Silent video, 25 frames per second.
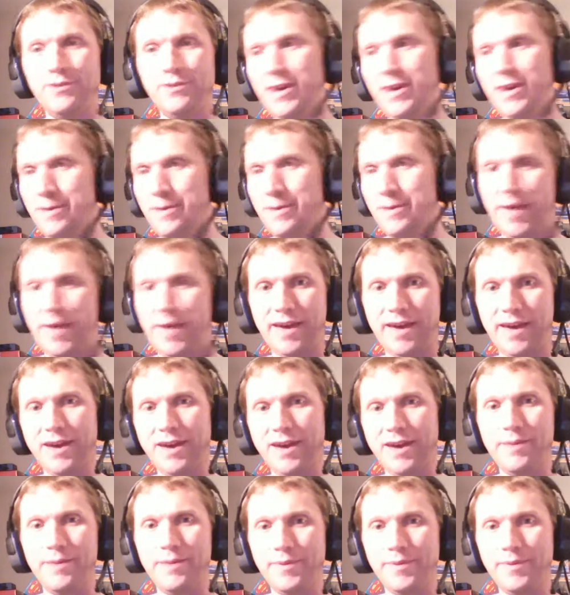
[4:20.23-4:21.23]
pack
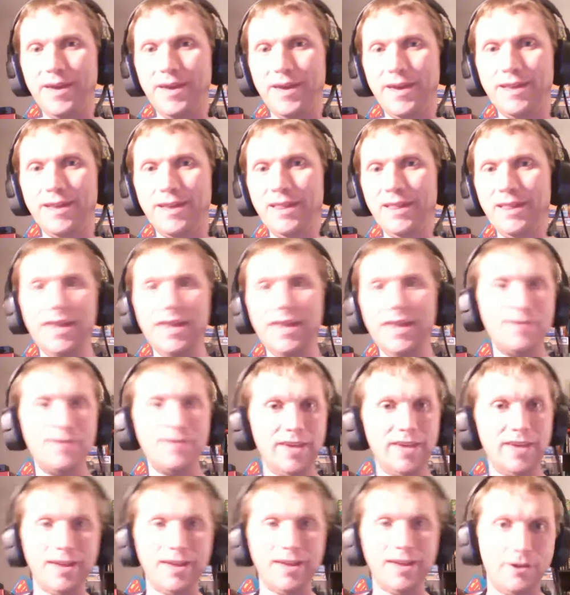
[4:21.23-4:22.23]
up and leave and
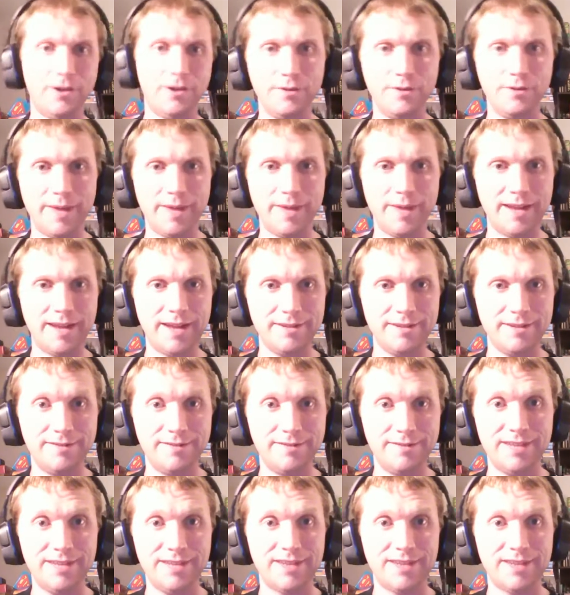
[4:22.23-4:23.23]
get home at a
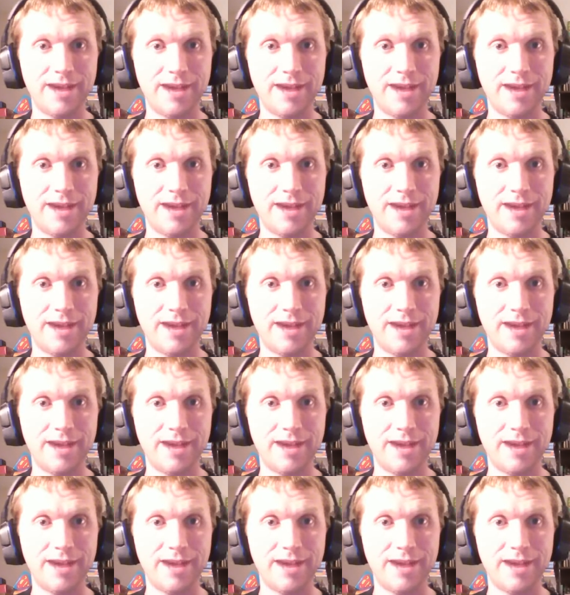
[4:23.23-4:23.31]
decent hour,